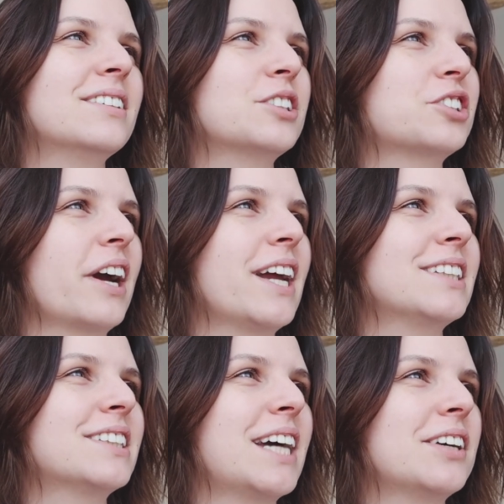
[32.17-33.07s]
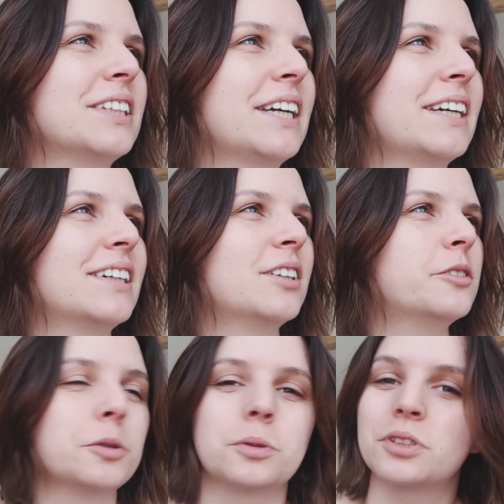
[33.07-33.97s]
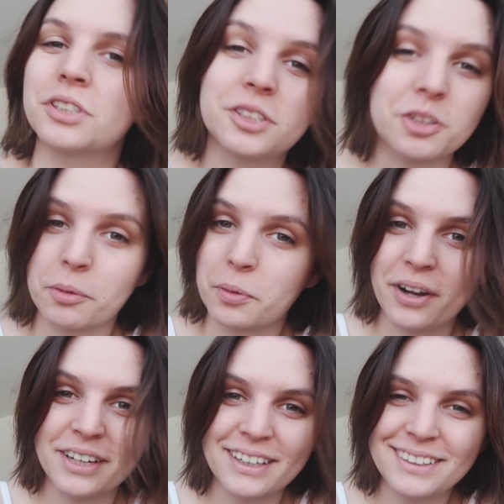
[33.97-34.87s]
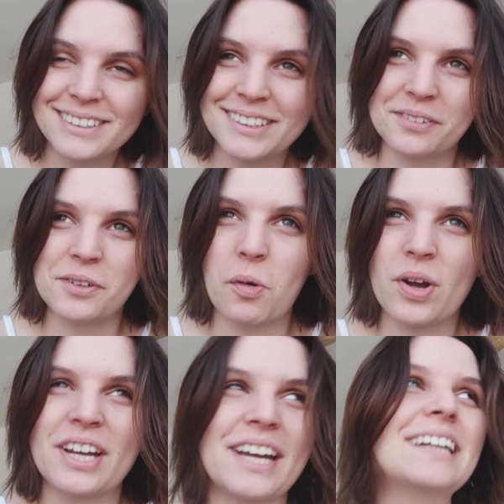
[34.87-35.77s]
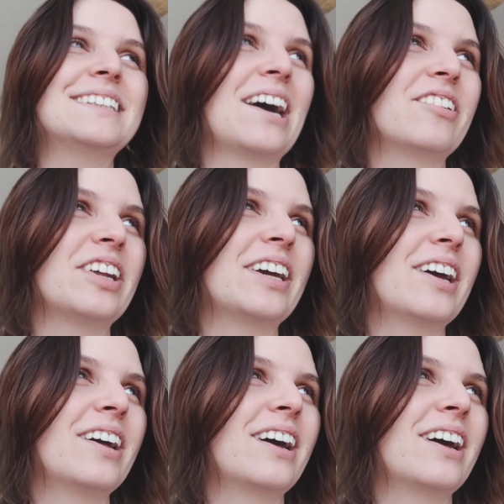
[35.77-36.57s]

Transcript: the trains down here have all just stopped working, so no one can get down here.